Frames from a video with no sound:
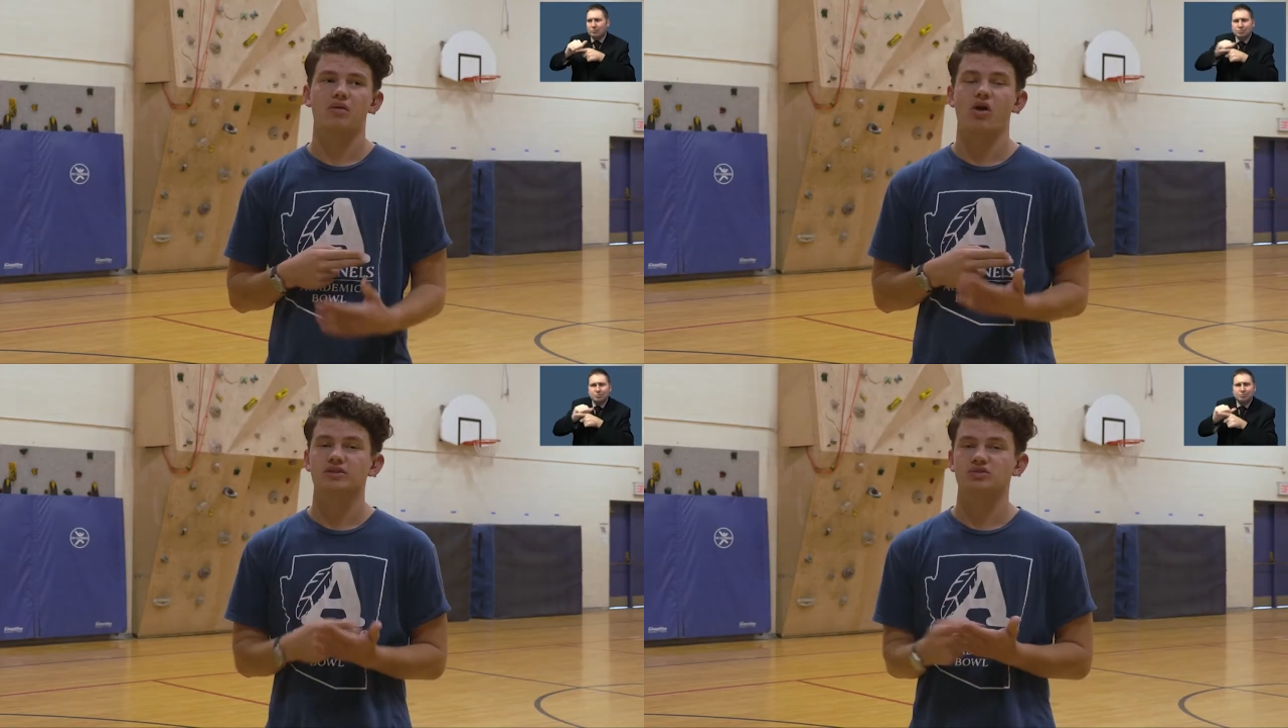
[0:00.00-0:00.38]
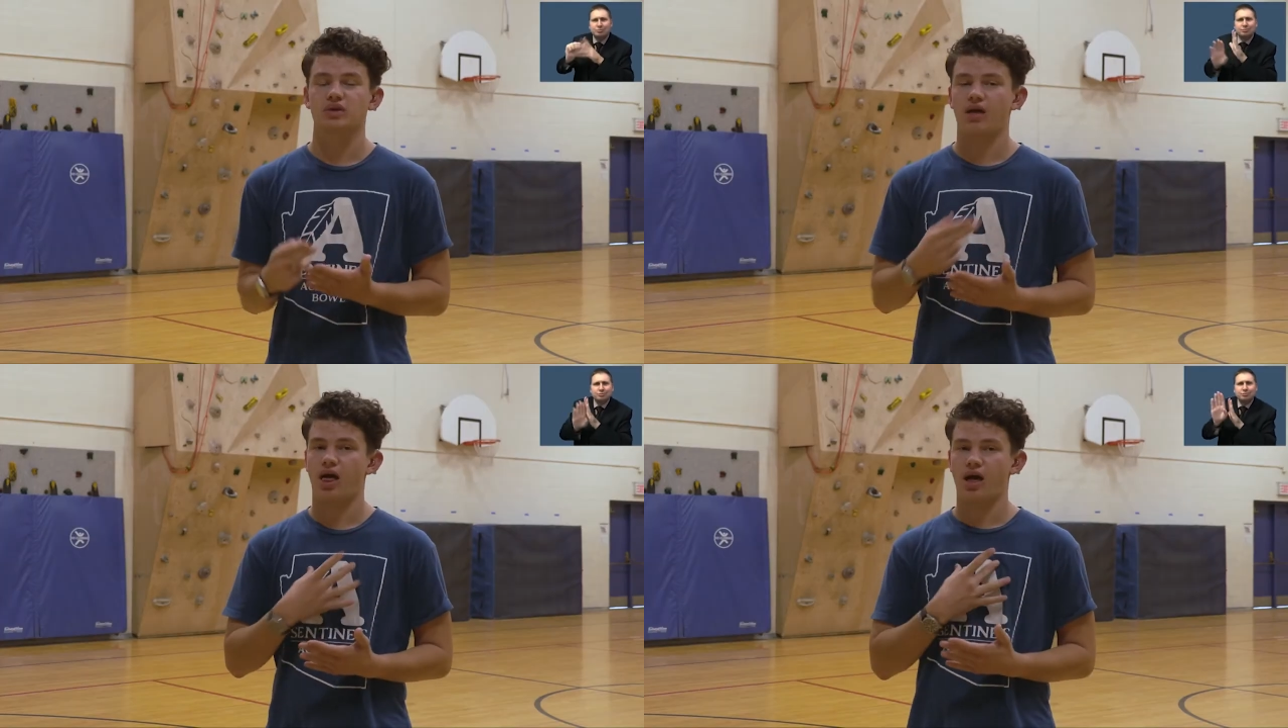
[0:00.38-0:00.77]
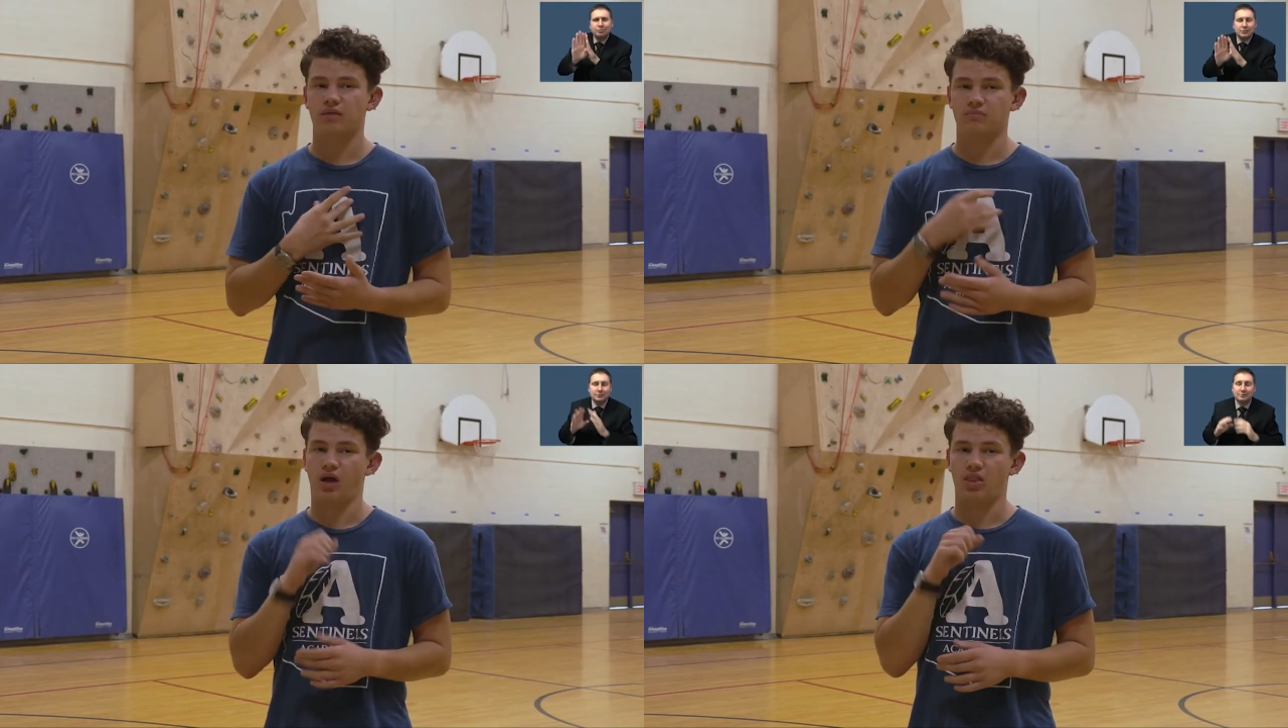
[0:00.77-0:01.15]
Honestly,
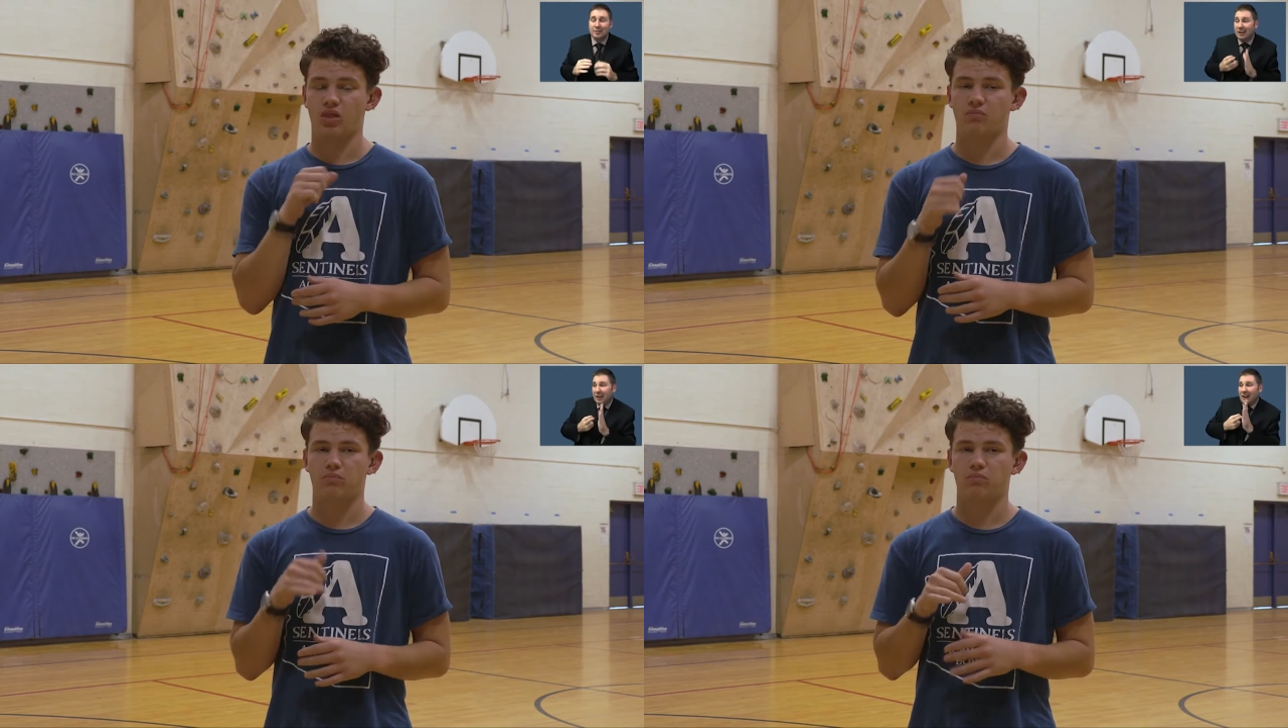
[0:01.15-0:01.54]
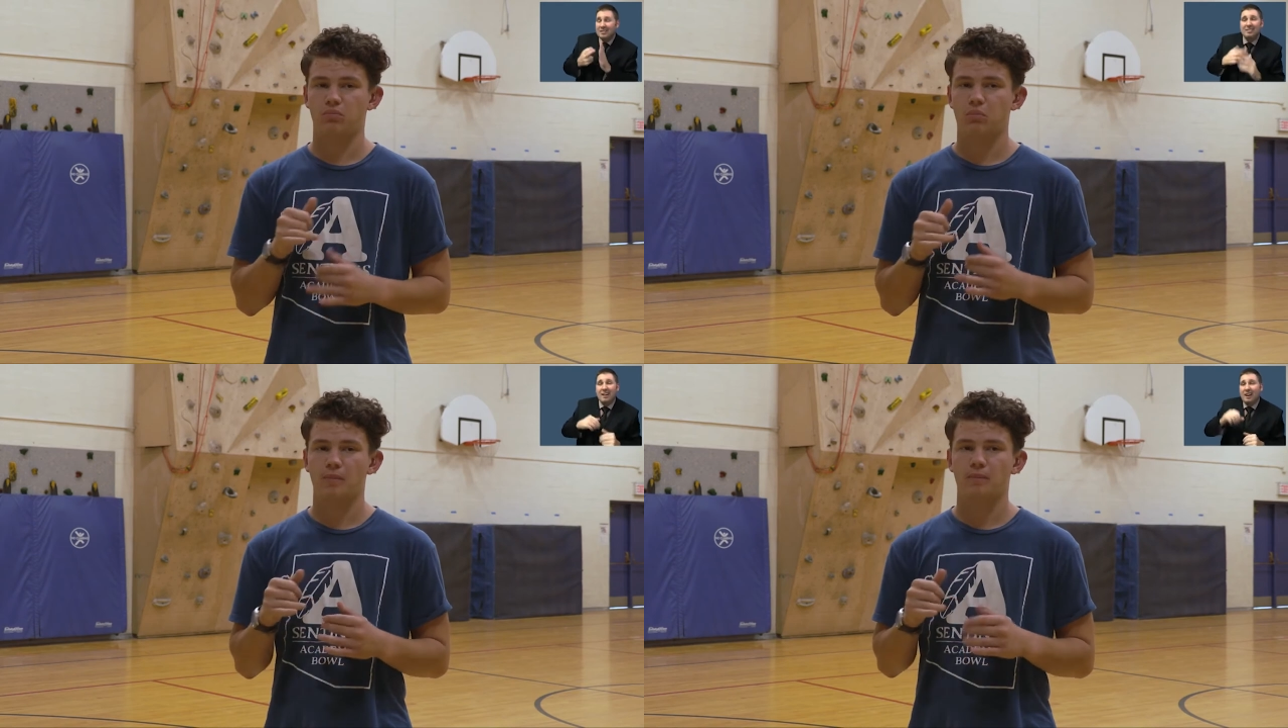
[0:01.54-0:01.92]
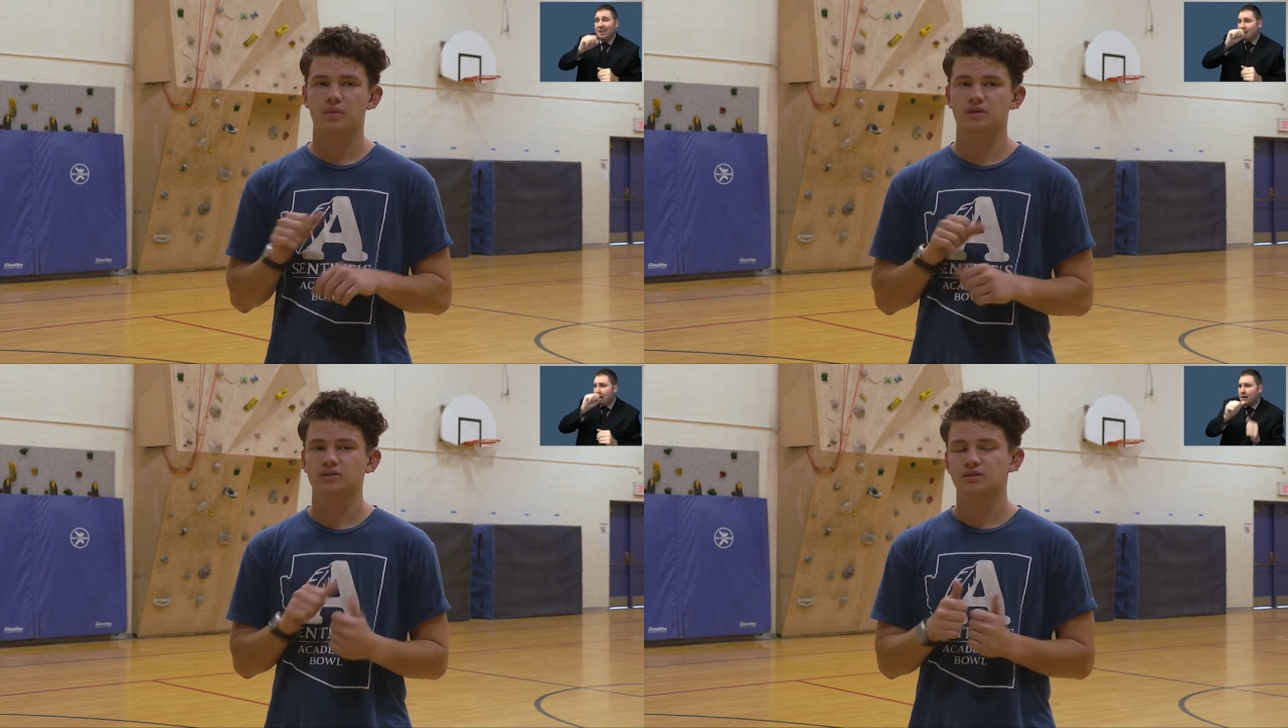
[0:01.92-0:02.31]
I love playing sports
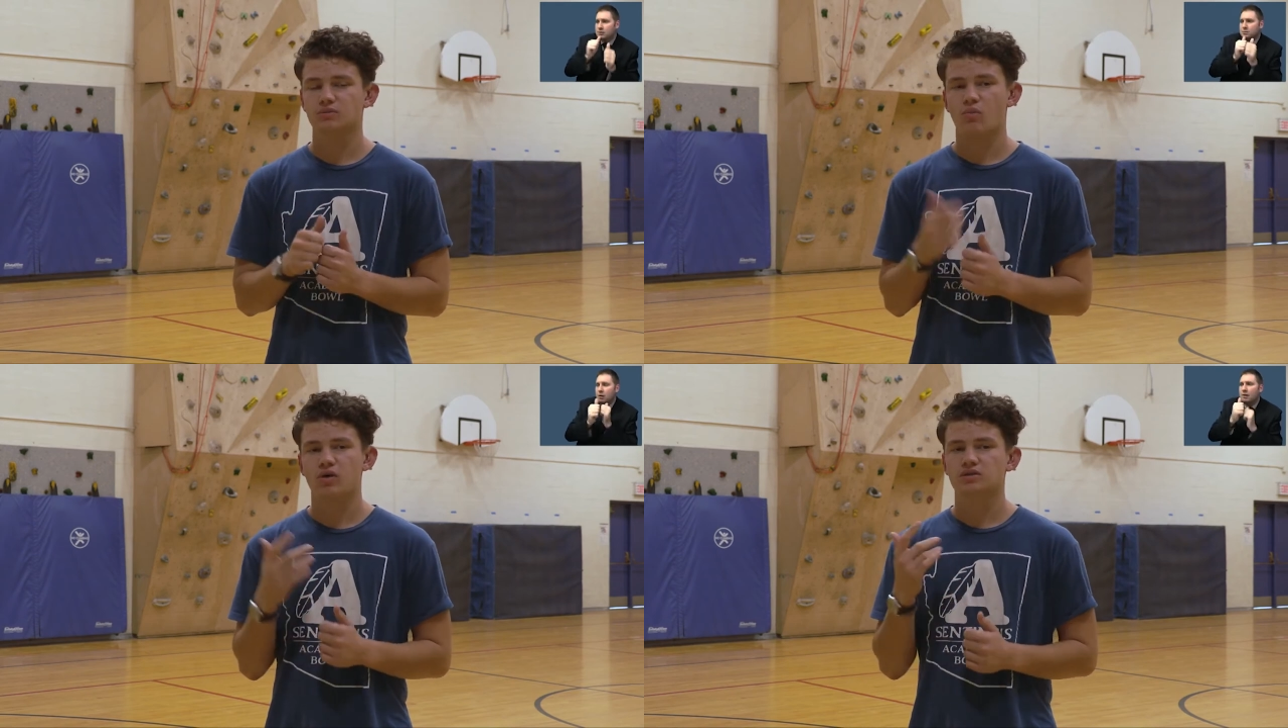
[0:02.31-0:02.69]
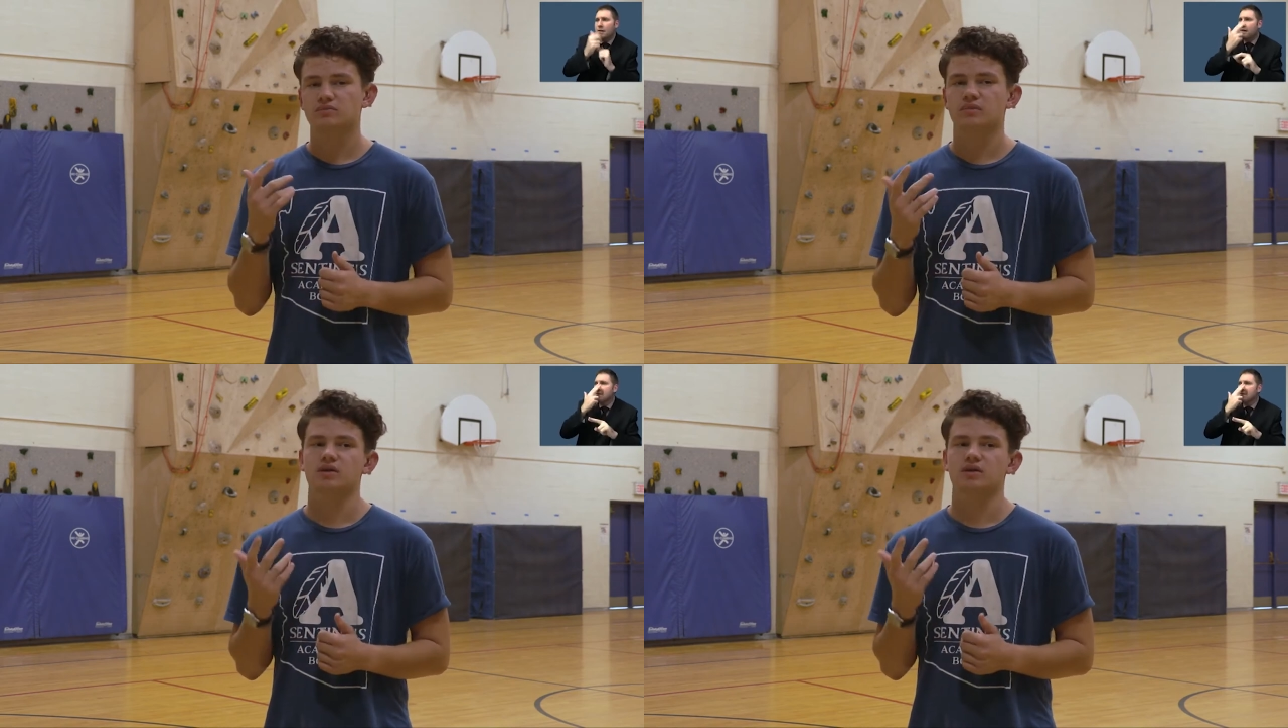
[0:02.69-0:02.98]
because it's a fun thing